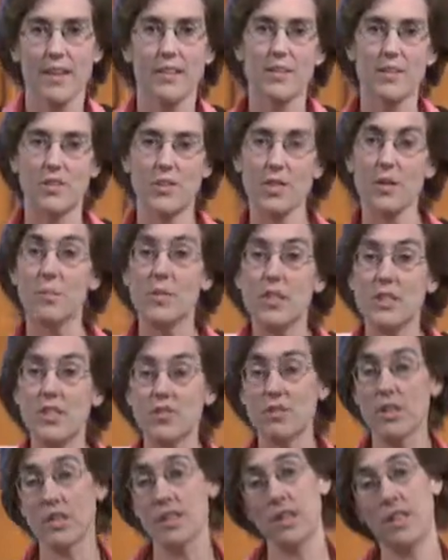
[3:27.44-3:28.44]
The term
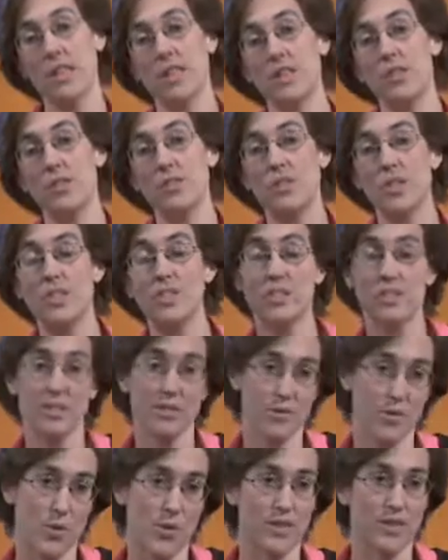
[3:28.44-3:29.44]
Israel that he uses is,
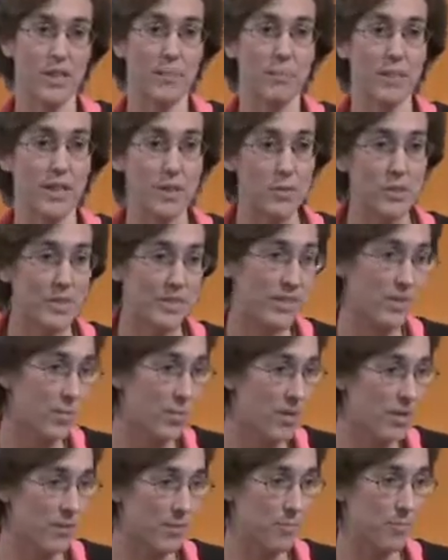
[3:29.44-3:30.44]
of course, ambiguous. That's
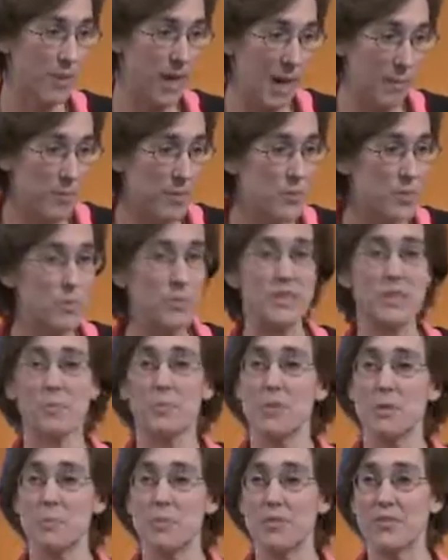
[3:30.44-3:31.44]
one of the problems with some
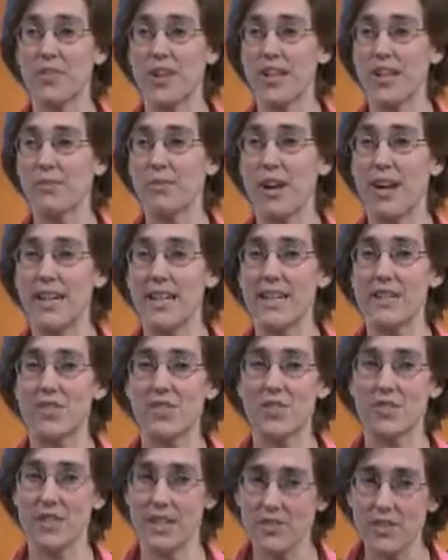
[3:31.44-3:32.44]
of the prophetic writings.
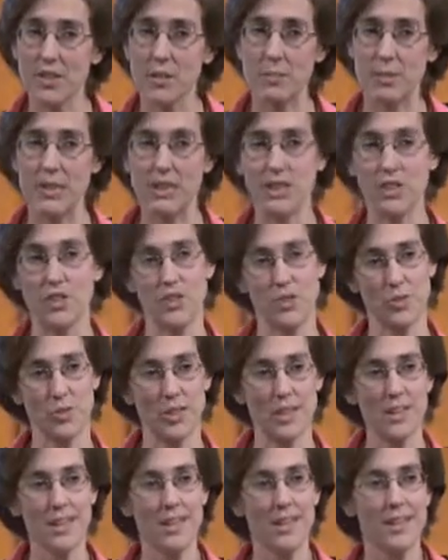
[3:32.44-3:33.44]
You're never completely
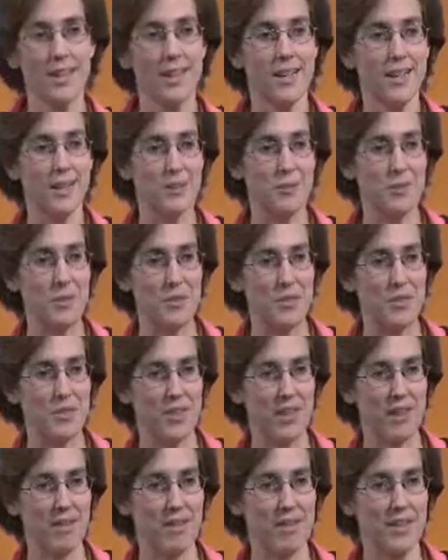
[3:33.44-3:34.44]
sure whether
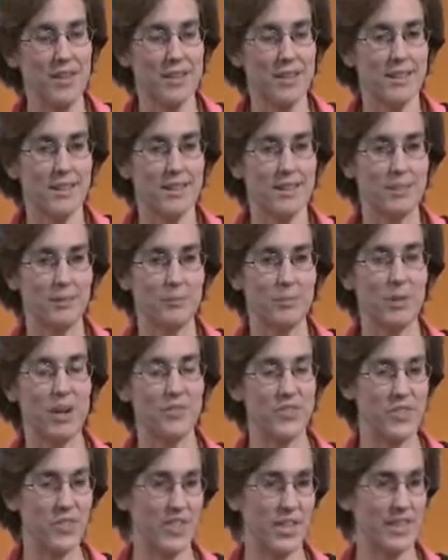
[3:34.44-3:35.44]
they're
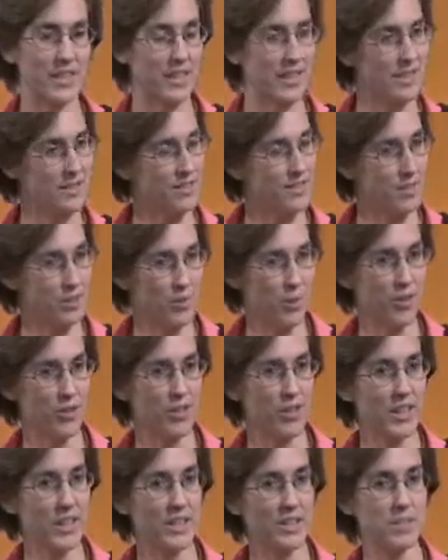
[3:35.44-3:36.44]
prophesying against the
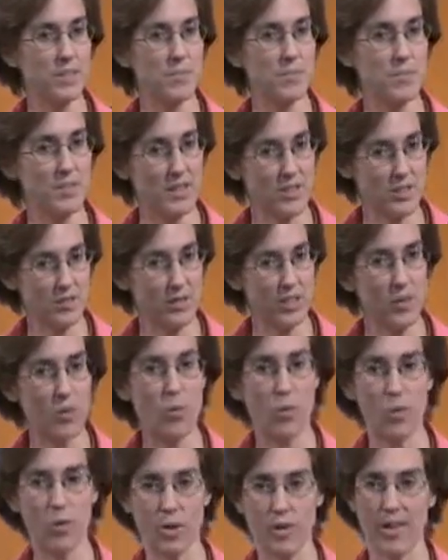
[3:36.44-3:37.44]
northern kingdom, Israel,
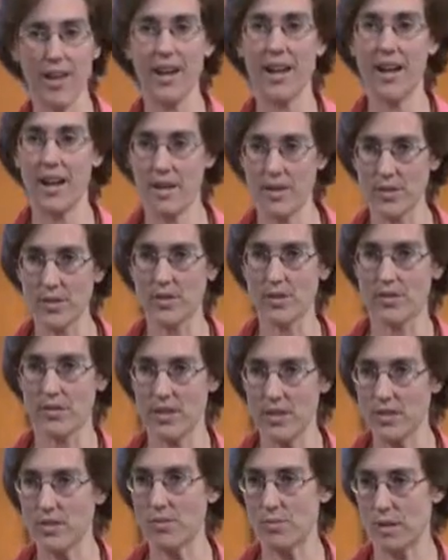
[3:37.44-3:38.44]
or the house of
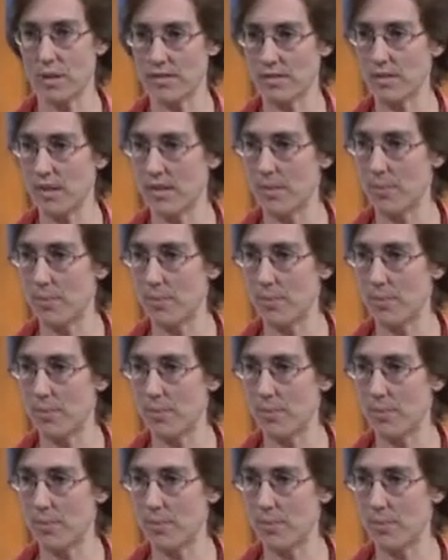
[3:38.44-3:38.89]
Israel, right?